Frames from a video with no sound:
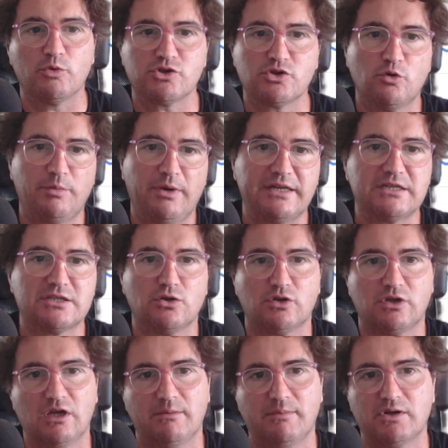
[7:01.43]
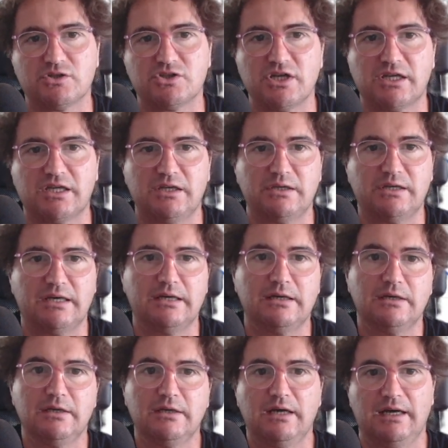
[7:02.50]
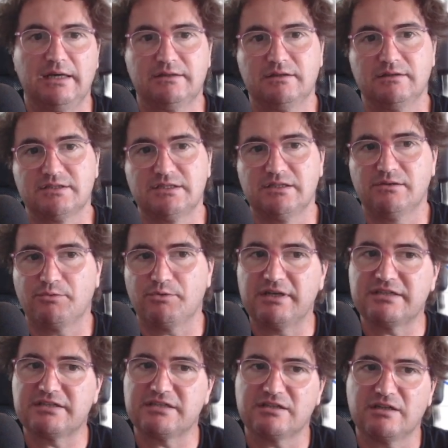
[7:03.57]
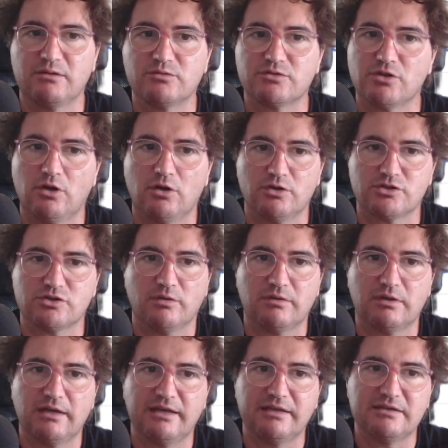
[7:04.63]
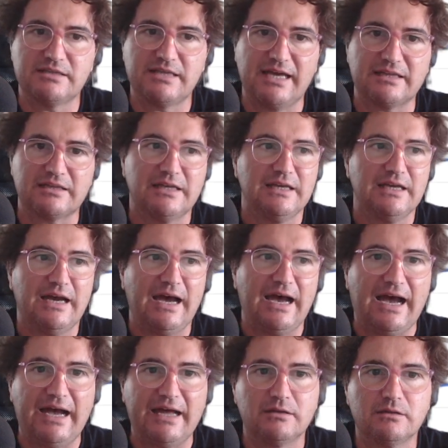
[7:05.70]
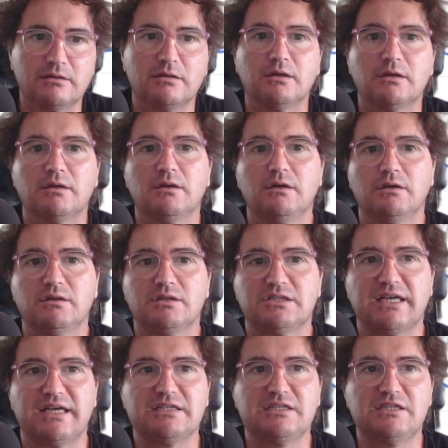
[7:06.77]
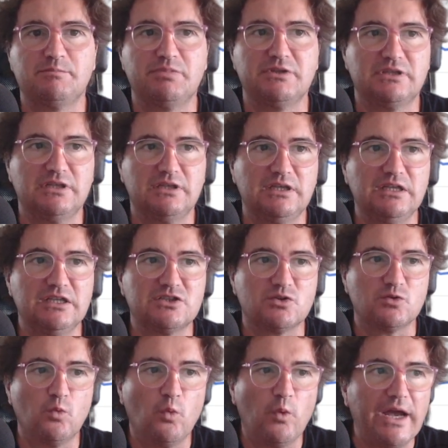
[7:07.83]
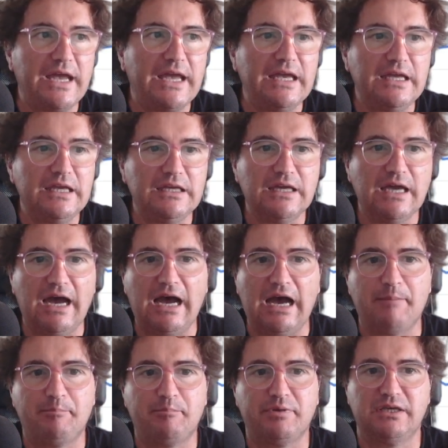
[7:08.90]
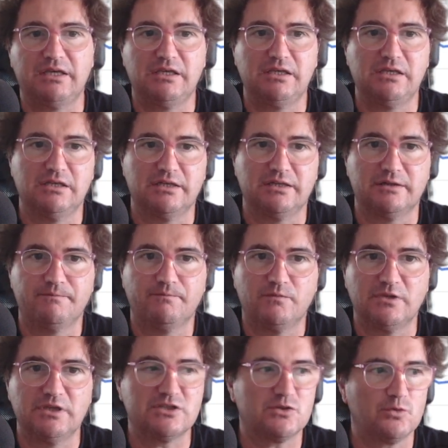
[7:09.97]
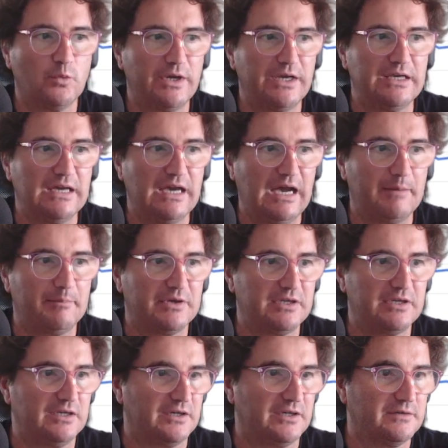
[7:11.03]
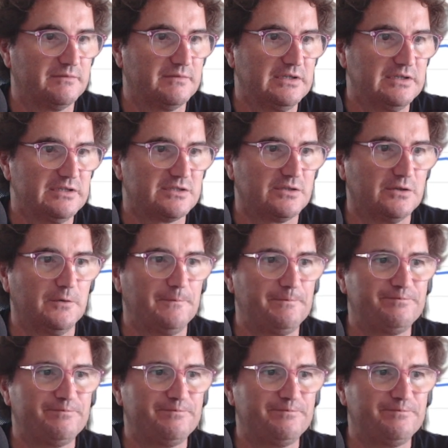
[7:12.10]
nobody's talking about Shakira until she releases a new song or something like that, and ChatGPT is way up here. It's way up here. So